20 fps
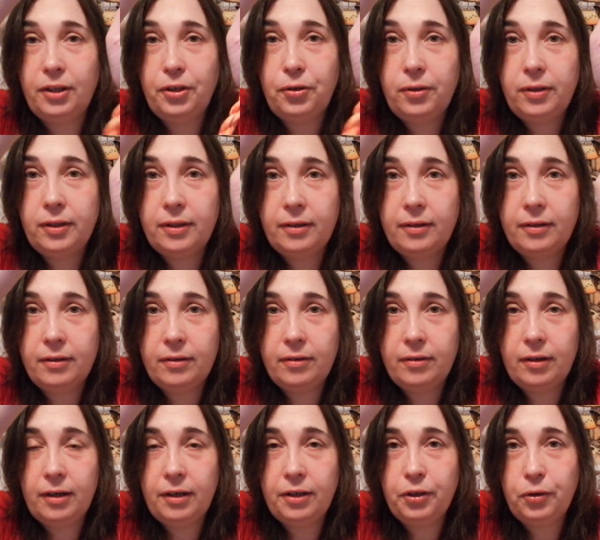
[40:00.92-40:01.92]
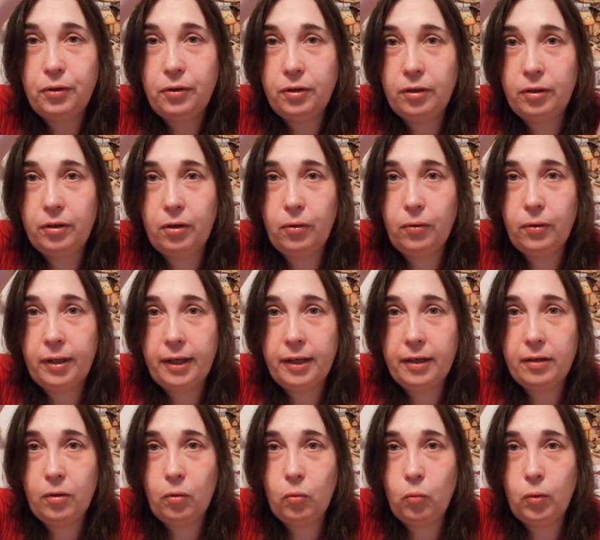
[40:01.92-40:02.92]
I should I should go
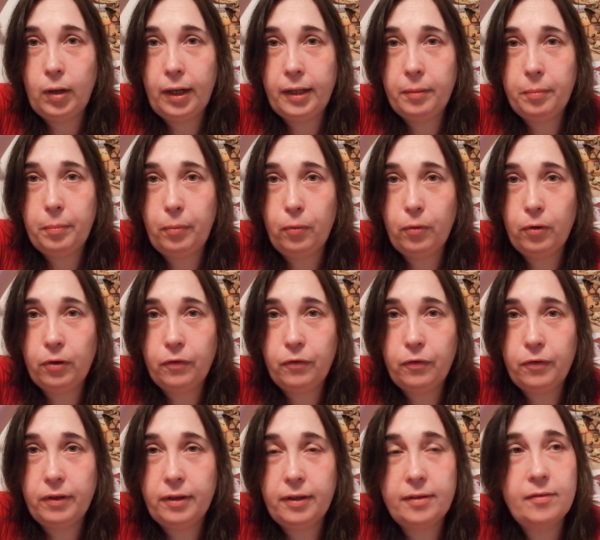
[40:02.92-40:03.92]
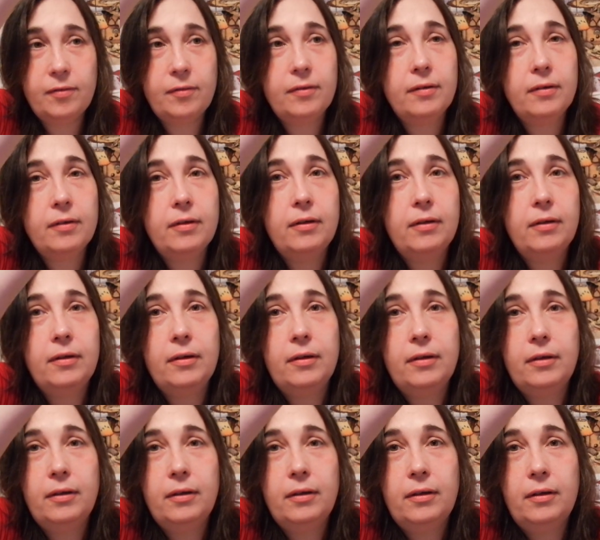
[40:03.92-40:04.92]
get a whiteboard for this.
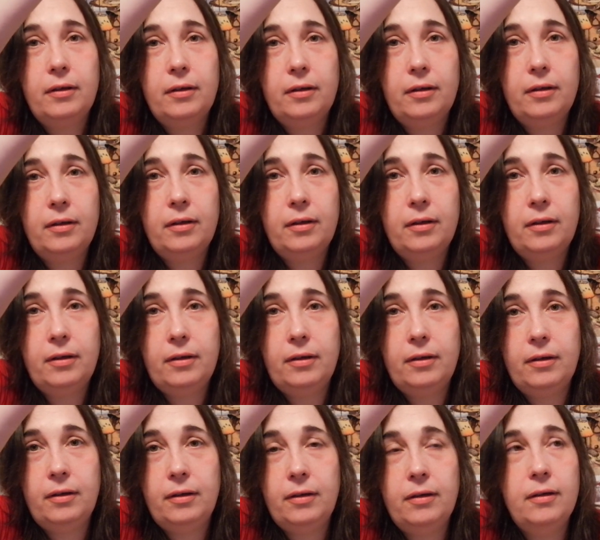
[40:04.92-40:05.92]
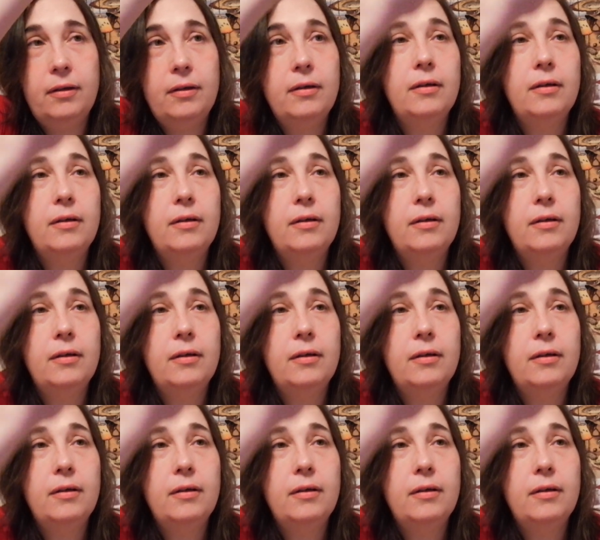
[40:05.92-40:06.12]
Uh,